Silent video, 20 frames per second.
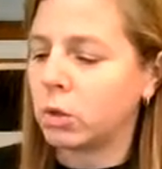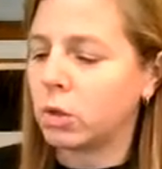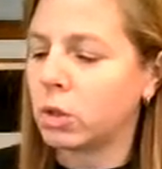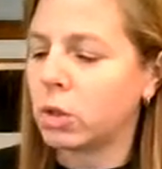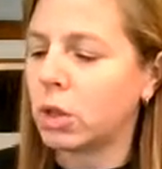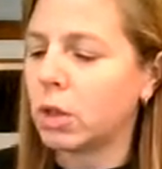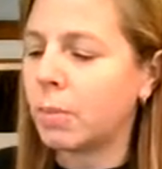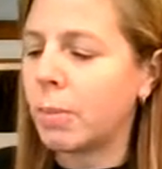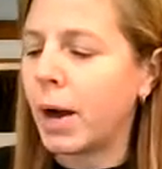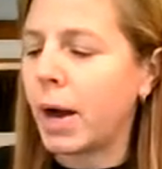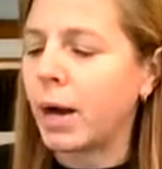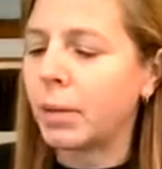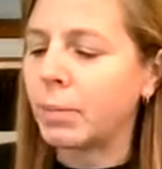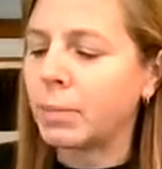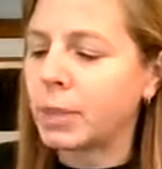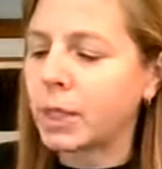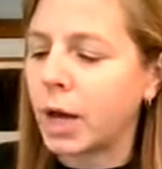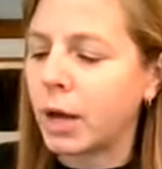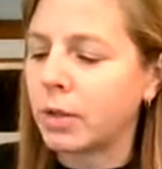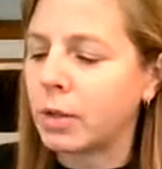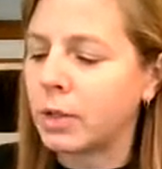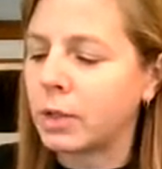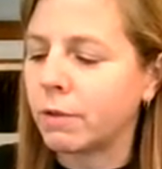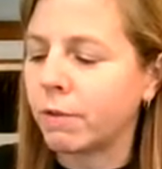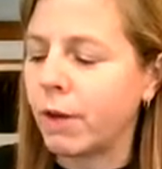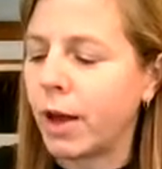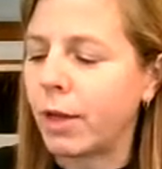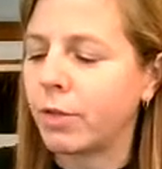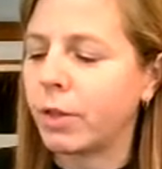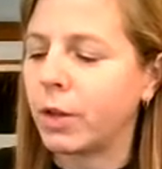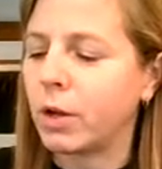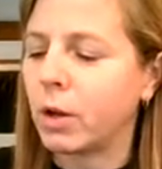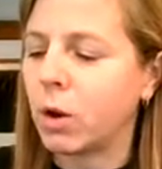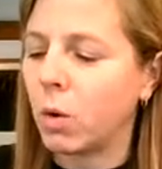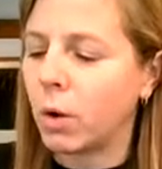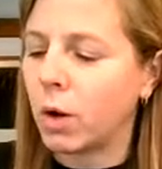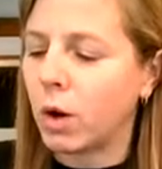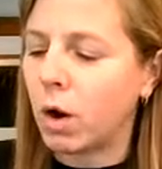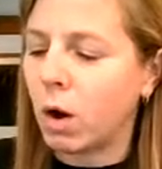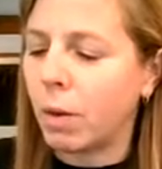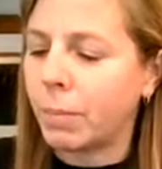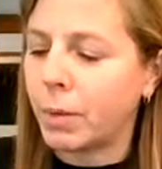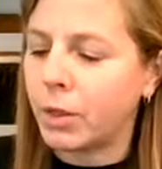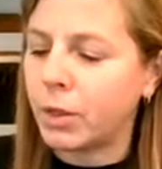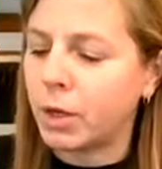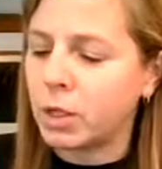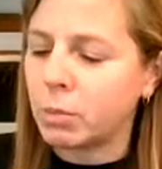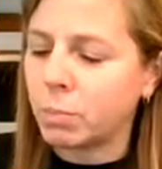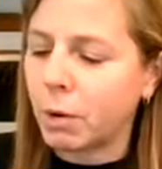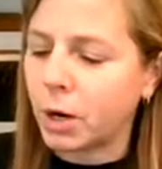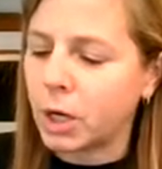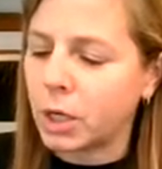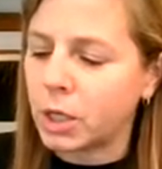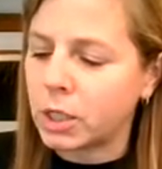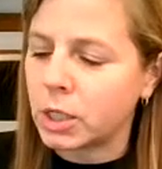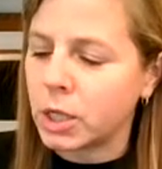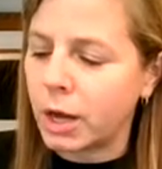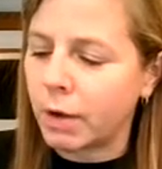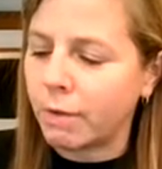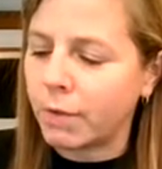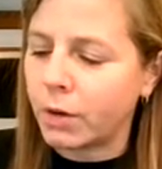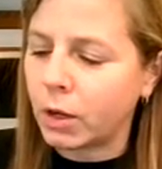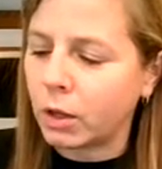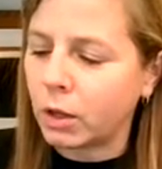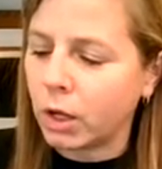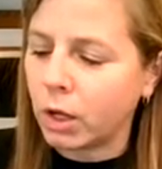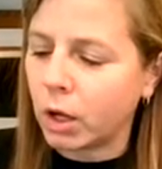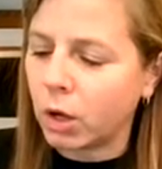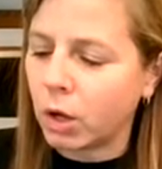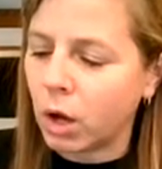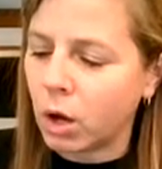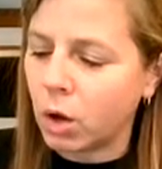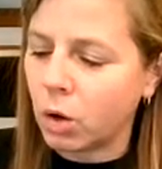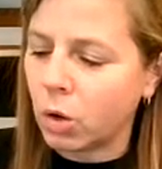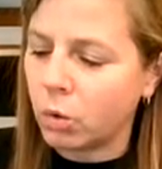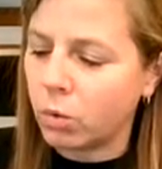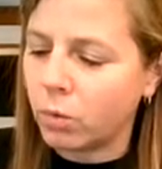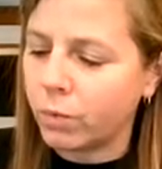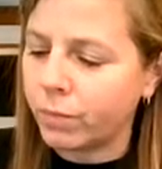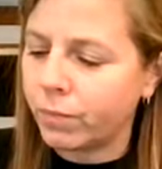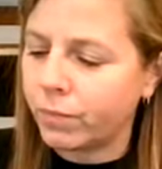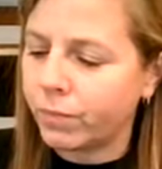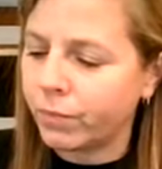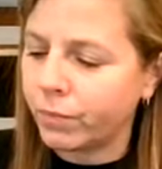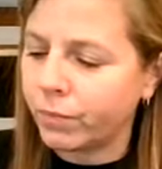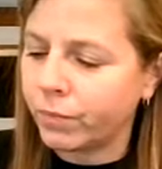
So the bottom's got this flat thing going on, but this part is definitely a cone.